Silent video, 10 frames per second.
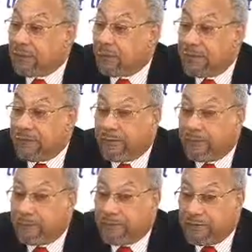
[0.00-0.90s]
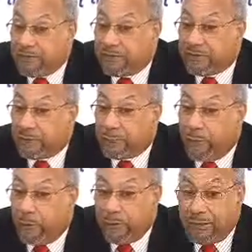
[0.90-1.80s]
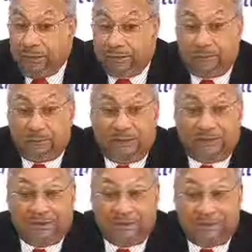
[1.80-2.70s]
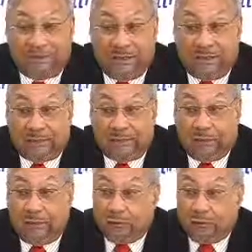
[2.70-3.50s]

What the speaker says: whatever positions are formulated by the CCL